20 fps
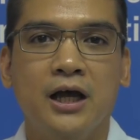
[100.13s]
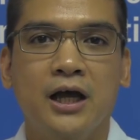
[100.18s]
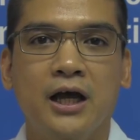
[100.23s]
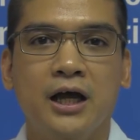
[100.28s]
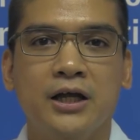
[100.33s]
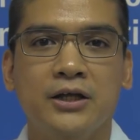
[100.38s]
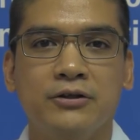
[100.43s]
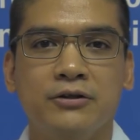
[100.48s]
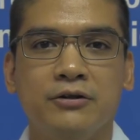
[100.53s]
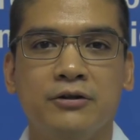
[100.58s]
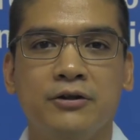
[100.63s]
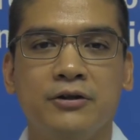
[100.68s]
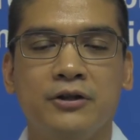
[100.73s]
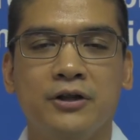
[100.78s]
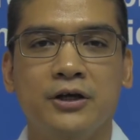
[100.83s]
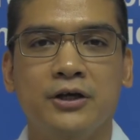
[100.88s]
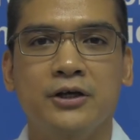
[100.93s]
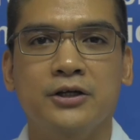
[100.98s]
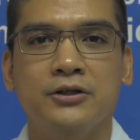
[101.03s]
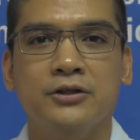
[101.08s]
and
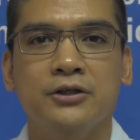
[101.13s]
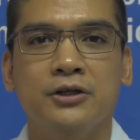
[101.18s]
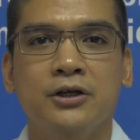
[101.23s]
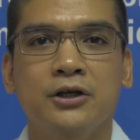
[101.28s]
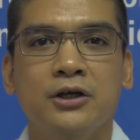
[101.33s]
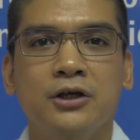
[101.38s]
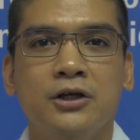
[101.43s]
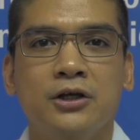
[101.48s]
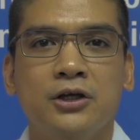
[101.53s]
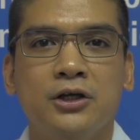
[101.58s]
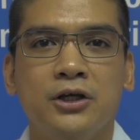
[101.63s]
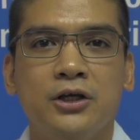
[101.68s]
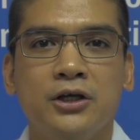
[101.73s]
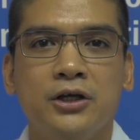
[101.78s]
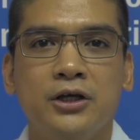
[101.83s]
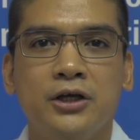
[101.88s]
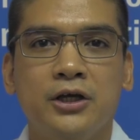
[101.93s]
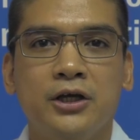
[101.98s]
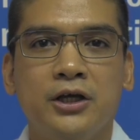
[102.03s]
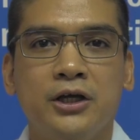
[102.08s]
then
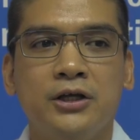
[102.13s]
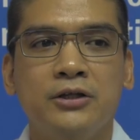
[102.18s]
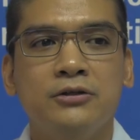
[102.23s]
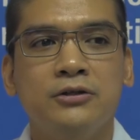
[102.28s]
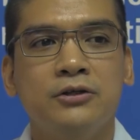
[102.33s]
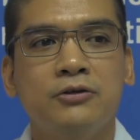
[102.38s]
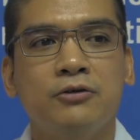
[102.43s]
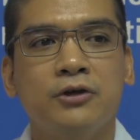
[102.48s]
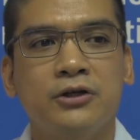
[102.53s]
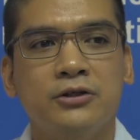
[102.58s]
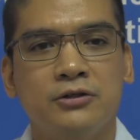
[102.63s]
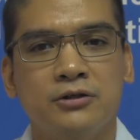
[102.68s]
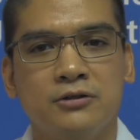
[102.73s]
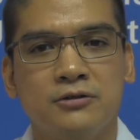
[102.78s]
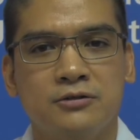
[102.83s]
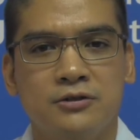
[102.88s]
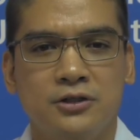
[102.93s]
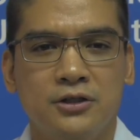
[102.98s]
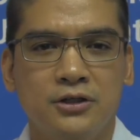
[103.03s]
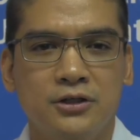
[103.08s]
integrate
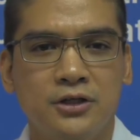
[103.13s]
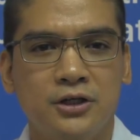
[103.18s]
this